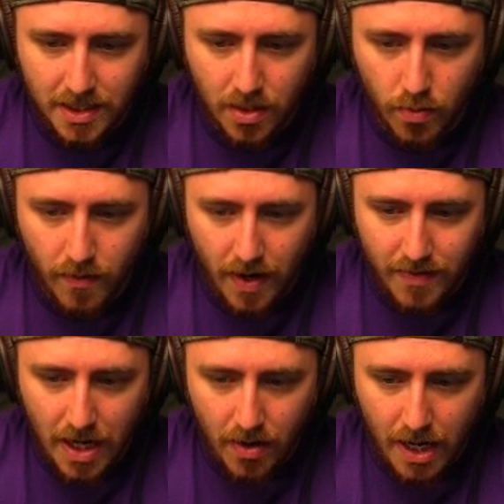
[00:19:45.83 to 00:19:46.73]
can revive
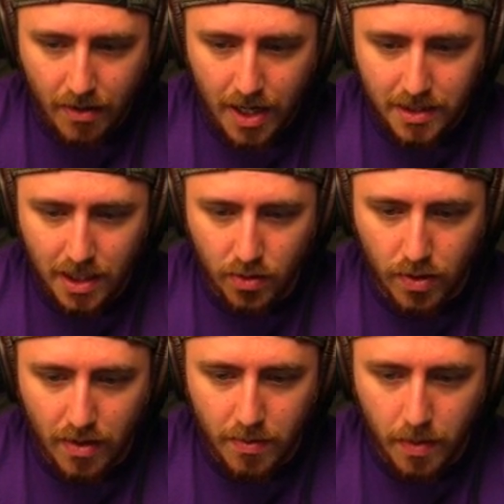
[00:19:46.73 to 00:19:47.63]
downed allies and
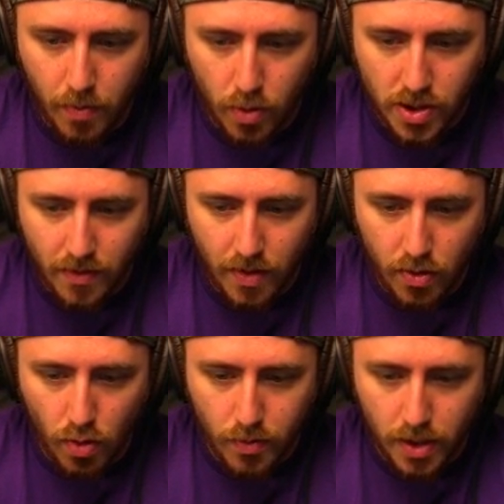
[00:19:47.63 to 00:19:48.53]
grant them a portion of their
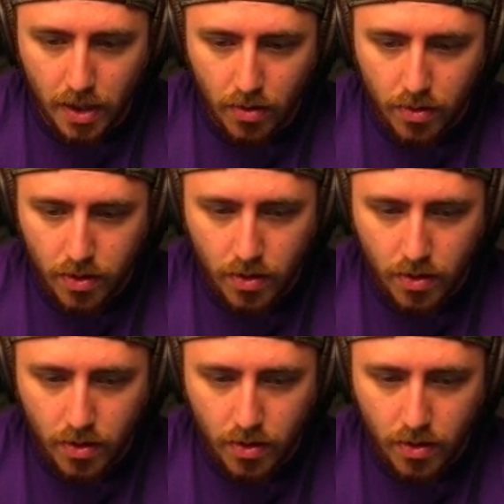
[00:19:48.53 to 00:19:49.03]
normal health.